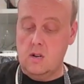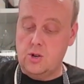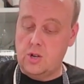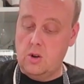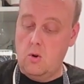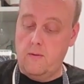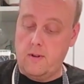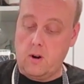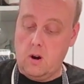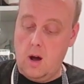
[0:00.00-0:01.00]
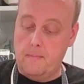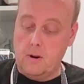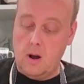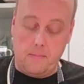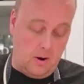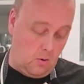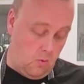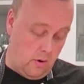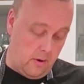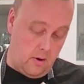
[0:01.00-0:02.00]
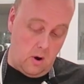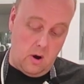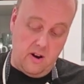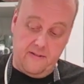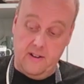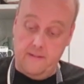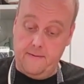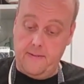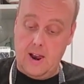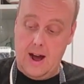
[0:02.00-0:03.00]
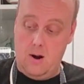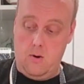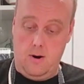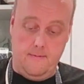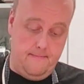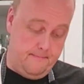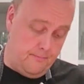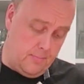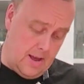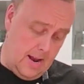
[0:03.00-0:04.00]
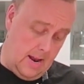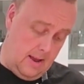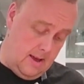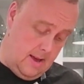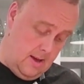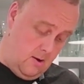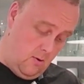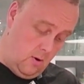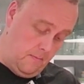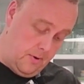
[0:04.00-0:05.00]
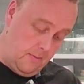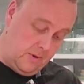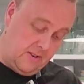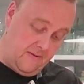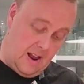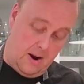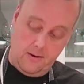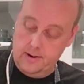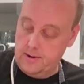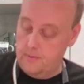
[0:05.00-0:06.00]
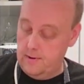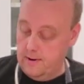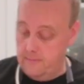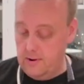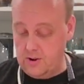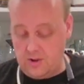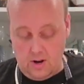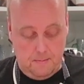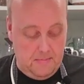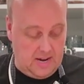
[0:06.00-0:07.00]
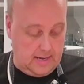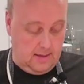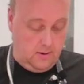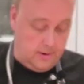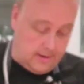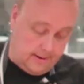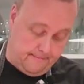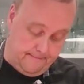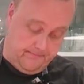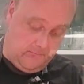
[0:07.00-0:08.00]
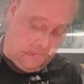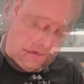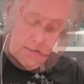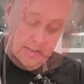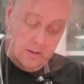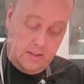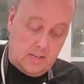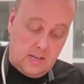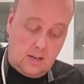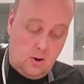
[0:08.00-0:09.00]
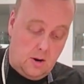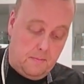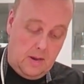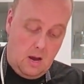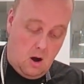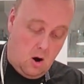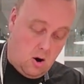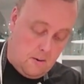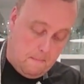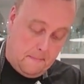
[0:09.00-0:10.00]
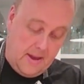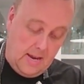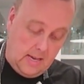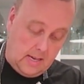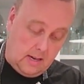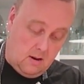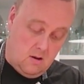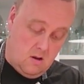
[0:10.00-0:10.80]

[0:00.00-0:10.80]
just over a cup and a quarter of flour. Plain all-purpose flour. So we're just going to mix those. So this is going to be our base